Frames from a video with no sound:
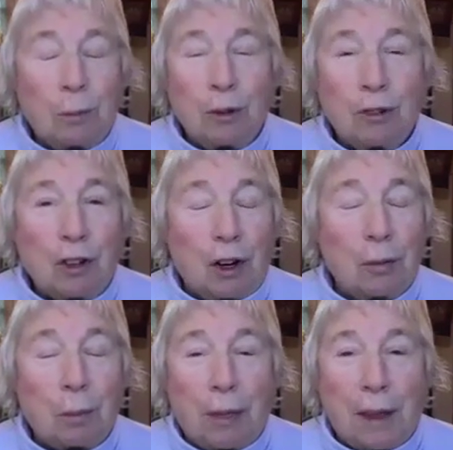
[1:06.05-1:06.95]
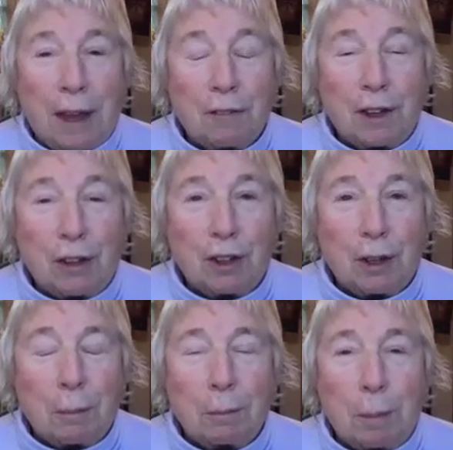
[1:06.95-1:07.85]
We started with a half
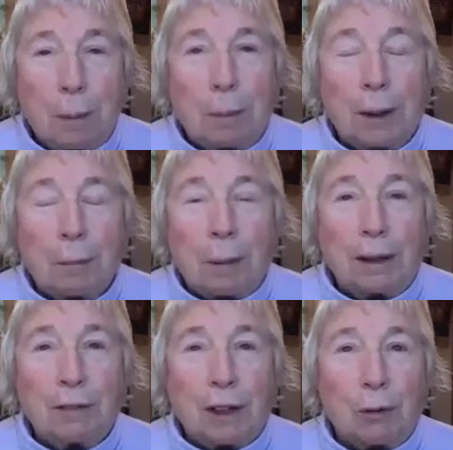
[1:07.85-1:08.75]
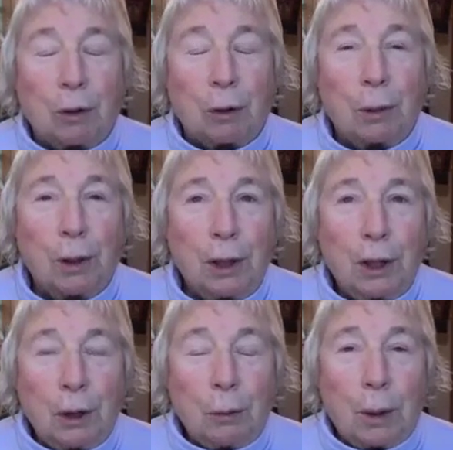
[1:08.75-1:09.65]
dozen people in my living room.
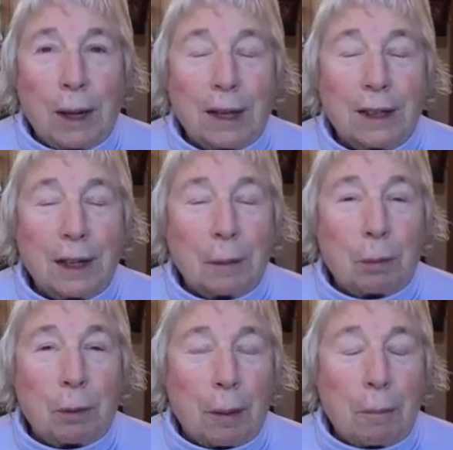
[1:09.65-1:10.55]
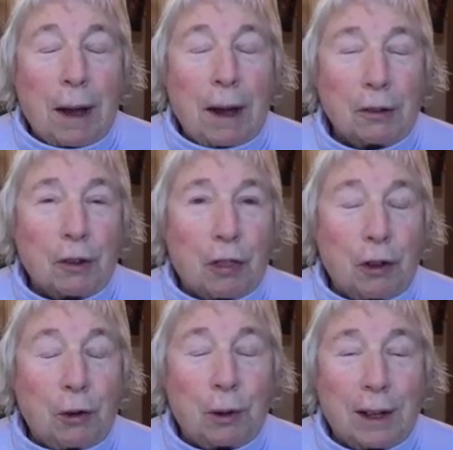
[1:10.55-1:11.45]
We ended up with about
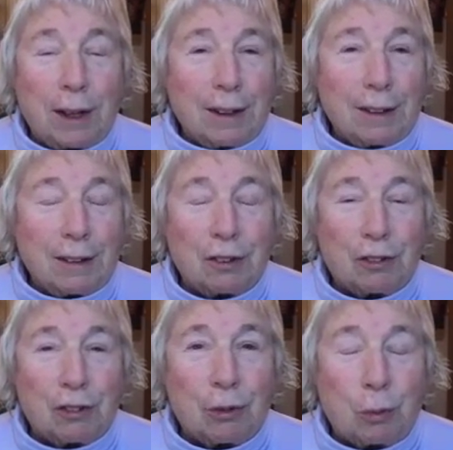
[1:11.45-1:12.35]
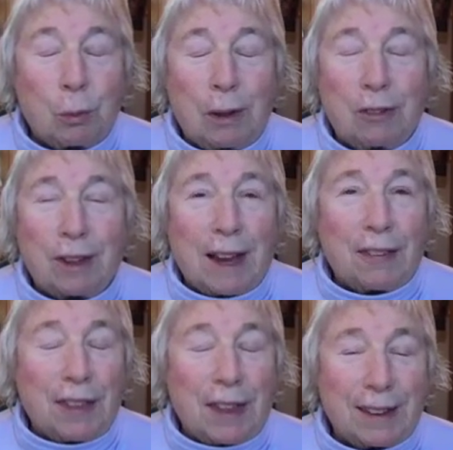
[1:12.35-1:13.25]
30 and squeezing
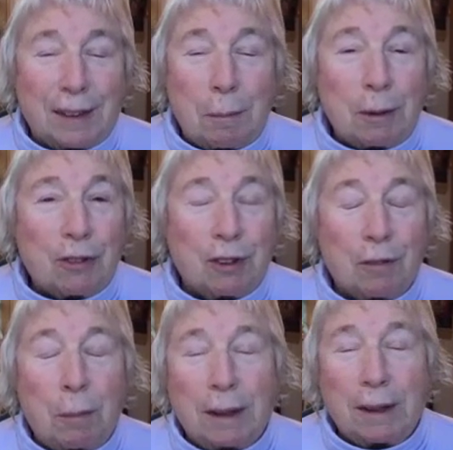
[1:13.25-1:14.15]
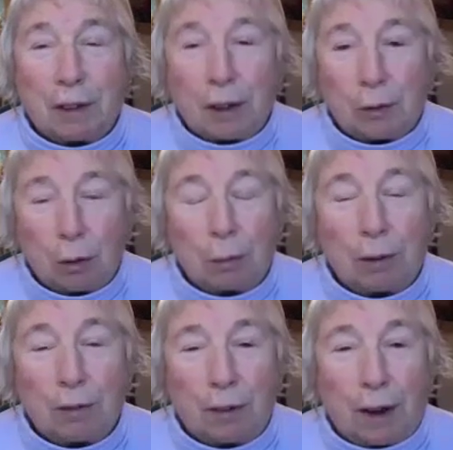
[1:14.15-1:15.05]
out the limits of my living room
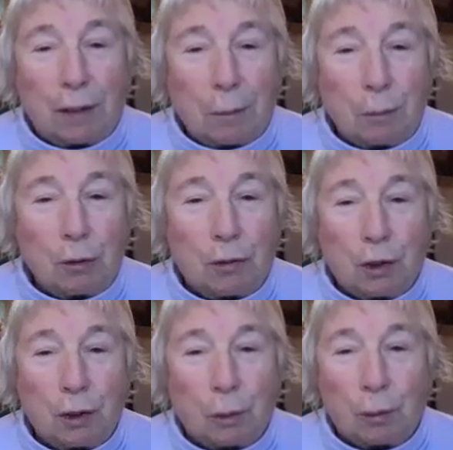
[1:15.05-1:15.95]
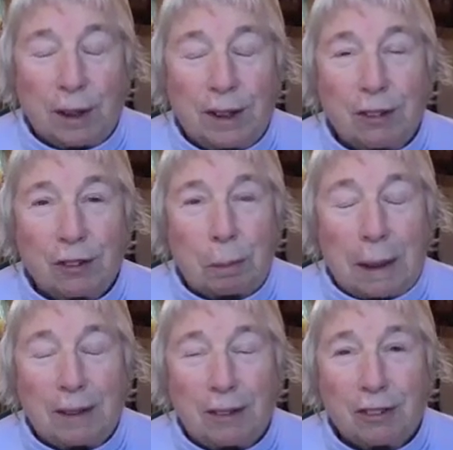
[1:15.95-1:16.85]
and finally moved to a rented
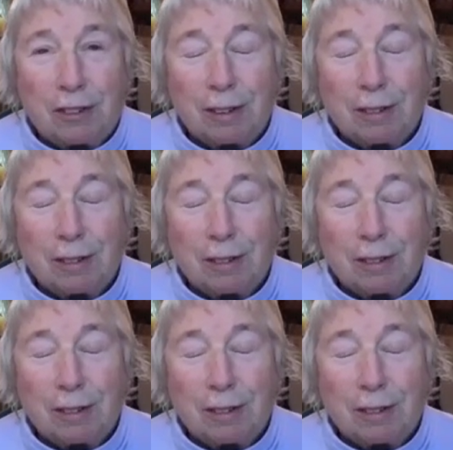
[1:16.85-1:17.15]
space.